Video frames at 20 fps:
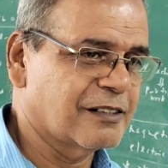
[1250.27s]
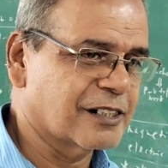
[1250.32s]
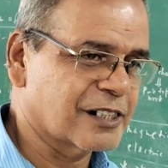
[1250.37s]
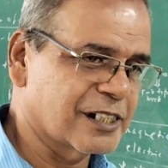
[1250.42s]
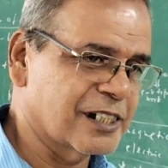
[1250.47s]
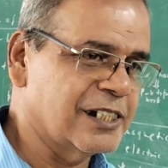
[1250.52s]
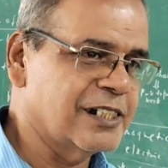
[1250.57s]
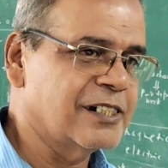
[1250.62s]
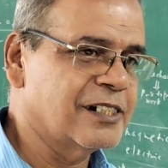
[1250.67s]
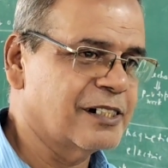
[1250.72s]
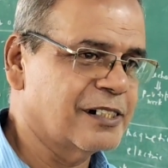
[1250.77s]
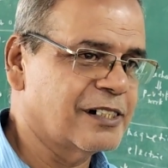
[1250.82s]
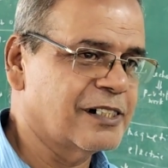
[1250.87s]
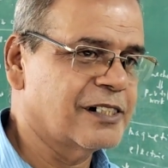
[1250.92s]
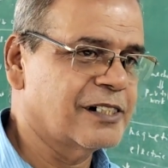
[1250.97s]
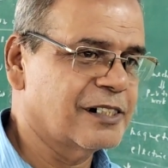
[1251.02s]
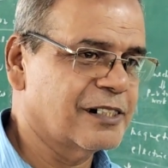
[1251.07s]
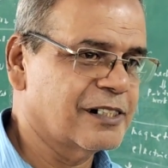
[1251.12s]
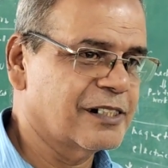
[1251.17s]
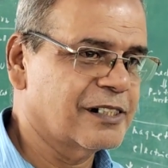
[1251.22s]
Okay?
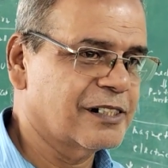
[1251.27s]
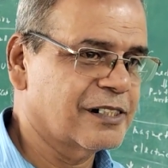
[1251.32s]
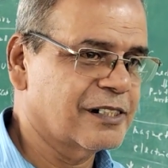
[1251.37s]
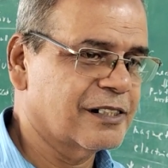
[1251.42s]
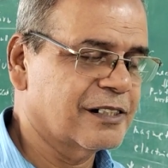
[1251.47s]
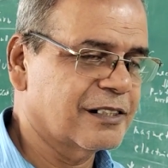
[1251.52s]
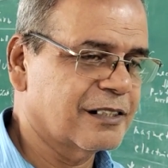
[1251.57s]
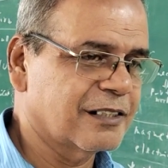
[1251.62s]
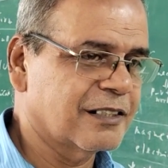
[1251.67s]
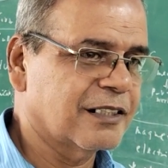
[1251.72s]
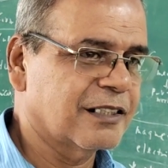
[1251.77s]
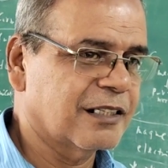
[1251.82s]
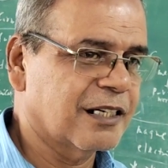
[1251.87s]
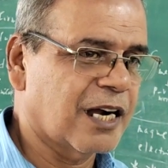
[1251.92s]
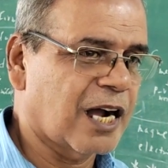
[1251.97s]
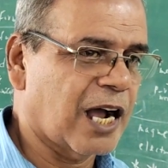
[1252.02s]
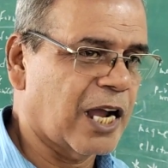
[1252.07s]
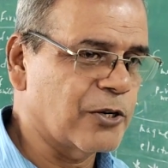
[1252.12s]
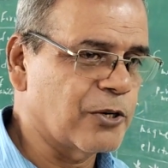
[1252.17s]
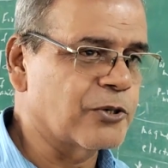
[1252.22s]

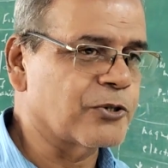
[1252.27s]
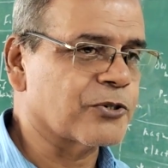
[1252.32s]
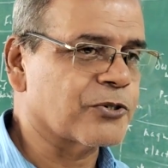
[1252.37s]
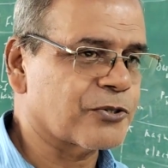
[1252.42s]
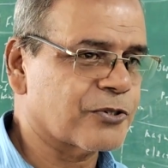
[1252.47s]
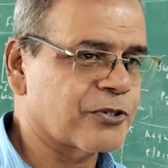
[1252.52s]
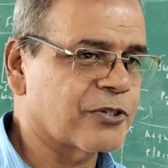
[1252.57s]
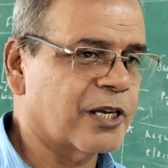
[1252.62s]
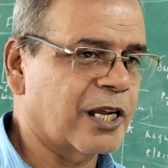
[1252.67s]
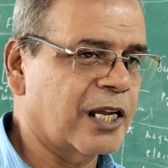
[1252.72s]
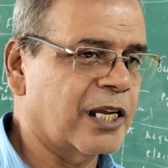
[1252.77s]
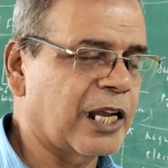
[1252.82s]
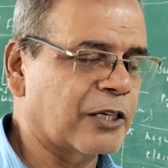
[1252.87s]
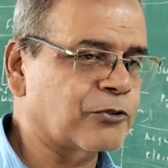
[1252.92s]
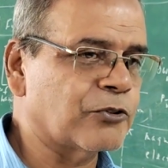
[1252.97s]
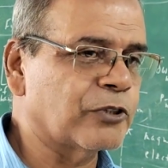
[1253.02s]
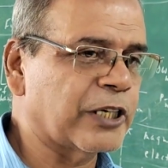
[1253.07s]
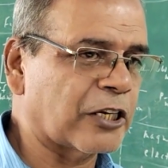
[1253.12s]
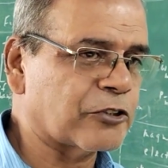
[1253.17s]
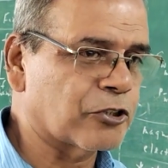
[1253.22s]
I
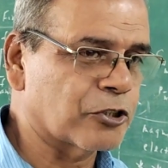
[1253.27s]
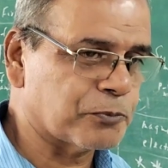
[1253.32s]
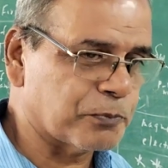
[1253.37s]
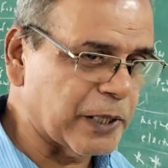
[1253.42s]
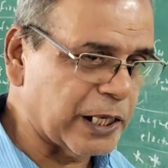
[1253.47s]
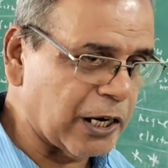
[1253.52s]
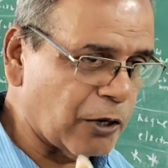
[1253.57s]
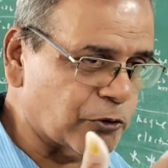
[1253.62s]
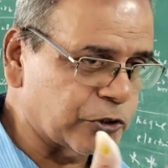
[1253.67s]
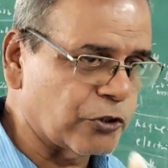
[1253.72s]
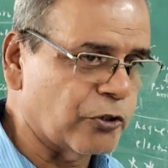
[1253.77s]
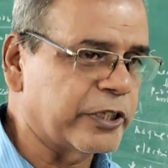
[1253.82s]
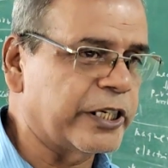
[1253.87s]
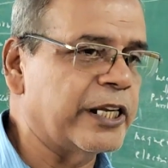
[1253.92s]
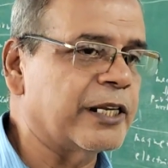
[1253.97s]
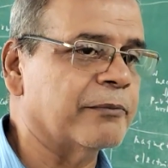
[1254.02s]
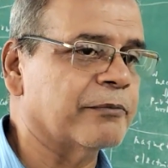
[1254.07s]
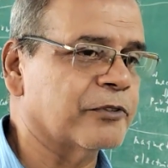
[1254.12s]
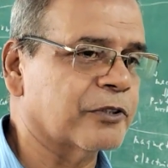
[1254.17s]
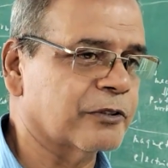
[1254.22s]
should actually spell out your
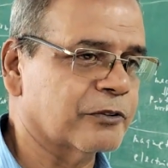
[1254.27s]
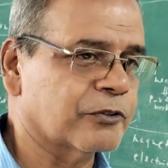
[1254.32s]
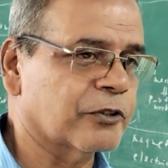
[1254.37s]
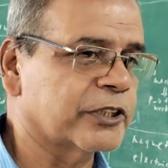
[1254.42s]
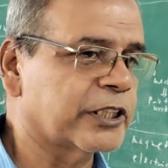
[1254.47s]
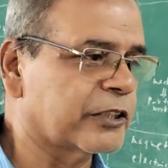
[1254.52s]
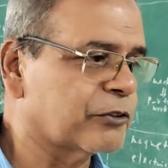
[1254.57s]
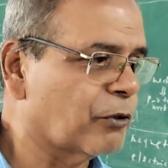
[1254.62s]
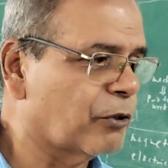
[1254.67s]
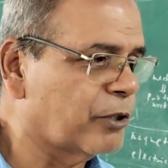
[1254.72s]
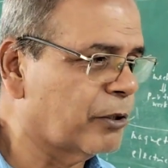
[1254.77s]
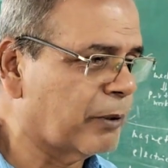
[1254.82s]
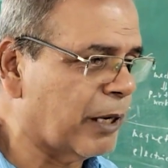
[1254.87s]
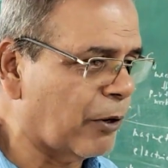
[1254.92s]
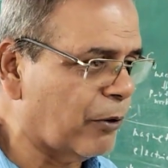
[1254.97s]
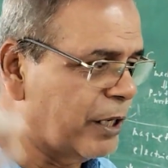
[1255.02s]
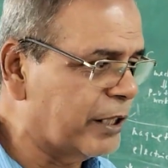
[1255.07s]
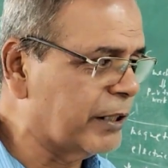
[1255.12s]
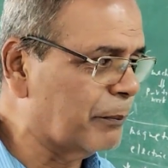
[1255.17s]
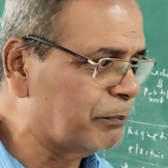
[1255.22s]
name so that
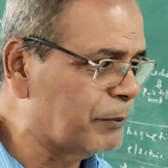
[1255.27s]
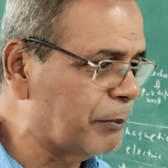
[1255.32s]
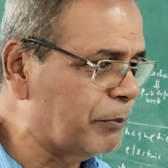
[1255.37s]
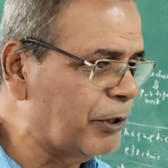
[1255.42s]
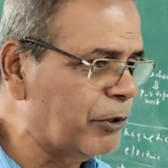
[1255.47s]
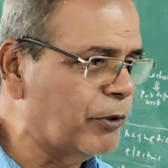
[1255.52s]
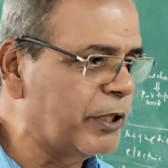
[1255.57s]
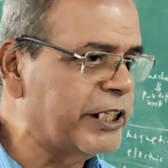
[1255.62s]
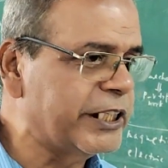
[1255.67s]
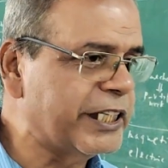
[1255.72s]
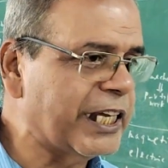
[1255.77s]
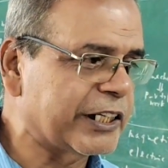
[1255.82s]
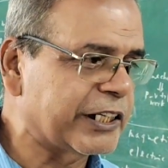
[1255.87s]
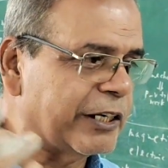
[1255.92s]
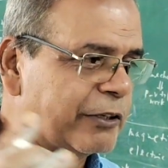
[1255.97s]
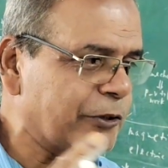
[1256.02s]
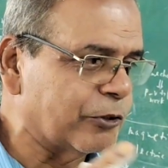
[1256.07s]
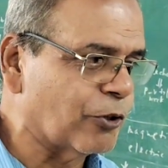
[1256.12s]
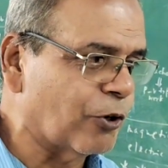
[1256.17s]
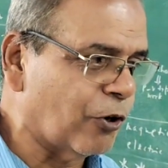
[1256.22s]
when people will hear,
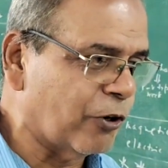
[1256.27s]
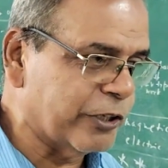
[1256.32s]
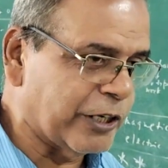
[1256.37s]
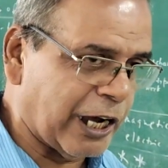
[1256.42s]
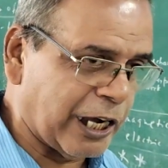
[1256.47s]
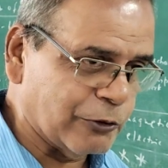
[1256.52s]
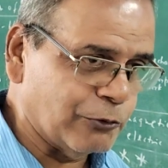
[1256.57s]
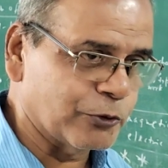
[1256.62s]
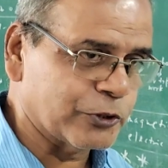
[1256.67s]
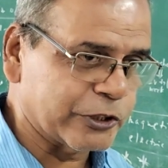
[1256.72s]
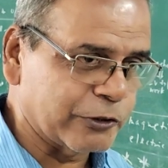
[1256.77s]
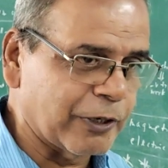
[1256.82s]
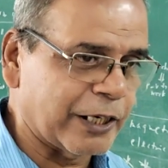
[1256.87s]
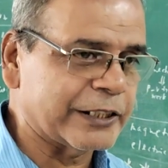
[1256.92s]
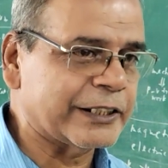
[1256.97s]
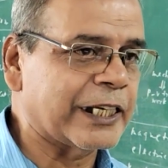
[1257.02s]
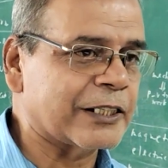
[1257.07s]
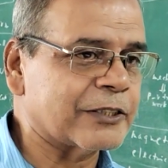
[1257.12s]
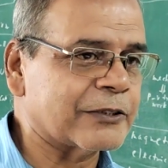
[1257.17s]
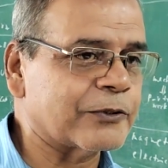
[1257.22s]
they'll know, oh, Ayush, you
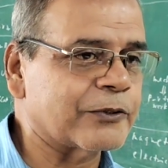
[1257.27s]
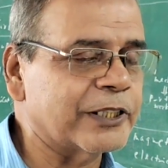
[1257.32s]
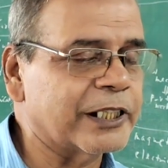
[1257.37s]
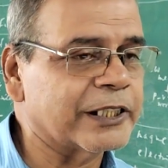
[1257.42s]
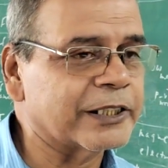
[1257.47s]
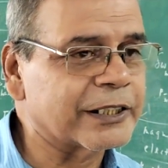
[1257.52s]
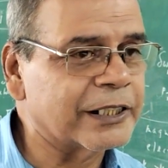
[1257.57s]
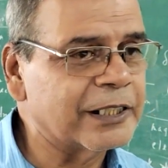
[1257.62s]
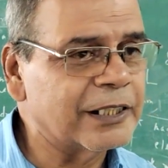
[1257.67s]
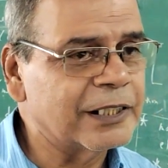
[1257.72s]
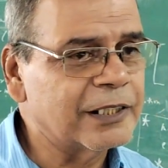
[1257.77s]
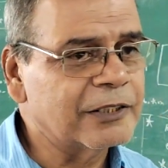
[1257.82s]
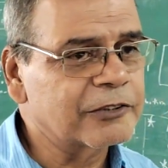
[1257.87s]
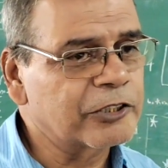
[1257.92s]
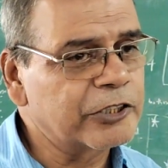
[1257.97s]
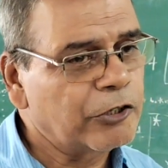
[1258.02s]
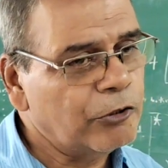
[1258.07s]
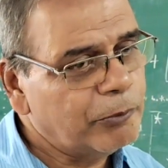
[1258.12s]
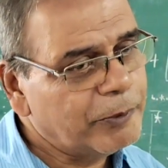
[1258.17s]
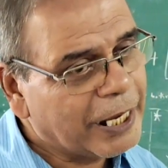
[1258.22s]
are that student.
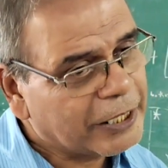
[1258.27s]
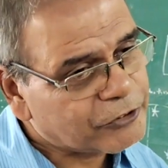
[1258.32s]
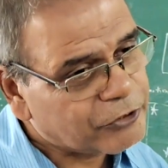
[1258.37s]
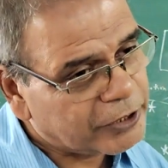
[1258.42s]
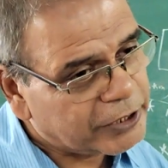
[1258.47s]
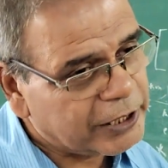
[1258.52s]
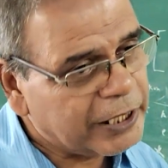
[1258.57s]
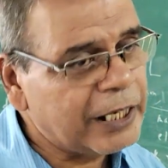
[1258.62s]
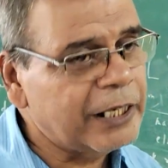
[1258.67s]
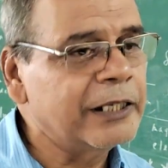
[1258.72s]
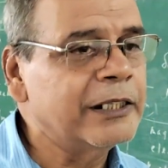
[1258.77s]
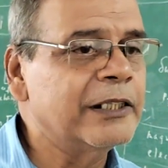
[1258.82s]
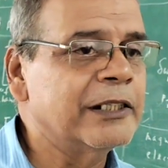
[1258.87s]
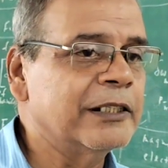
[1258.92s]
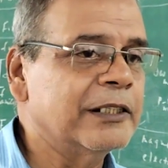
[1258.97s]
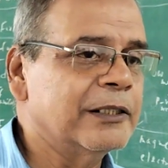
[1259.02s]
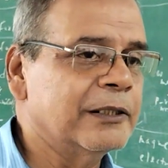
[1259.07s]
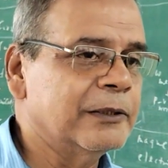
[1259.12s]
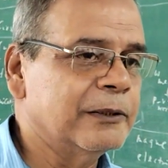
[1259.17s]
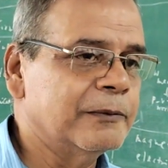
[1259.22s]
So you will be actually
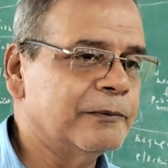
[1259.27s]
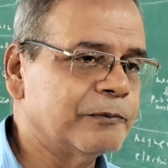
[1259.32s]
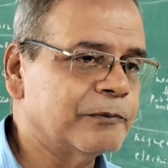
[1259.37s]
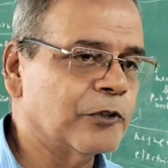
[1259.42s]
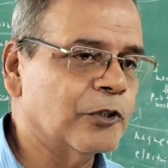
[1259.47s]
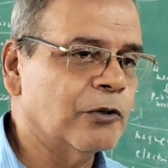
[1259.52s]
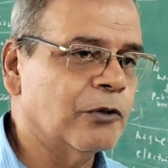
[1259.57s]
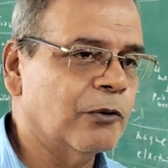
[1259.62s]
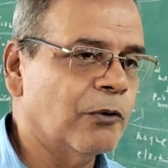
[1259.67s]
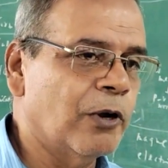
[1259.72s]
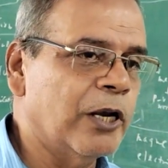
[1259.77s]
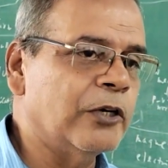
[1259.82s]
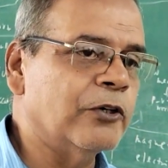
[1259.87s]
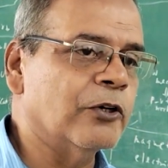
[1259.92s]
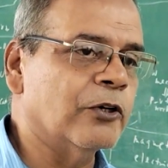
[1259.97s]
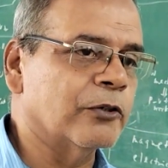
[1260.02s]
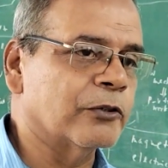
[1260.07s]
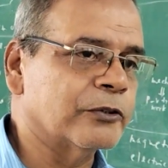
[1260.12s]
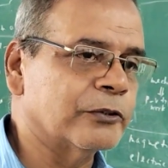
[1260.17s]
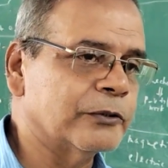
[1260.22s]
well
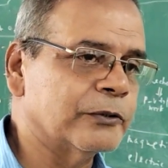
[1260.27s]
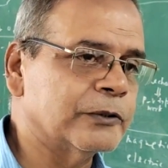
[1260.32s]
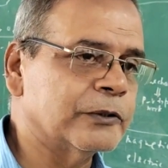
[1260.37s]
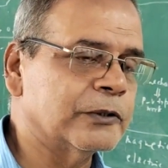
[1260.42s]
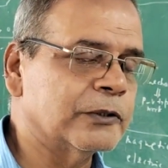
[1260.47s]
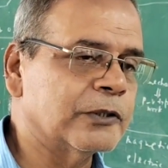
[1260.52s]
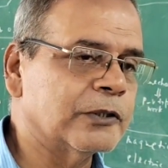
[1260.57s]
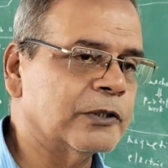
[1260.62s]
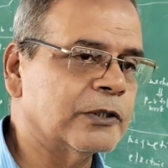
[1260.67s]
known.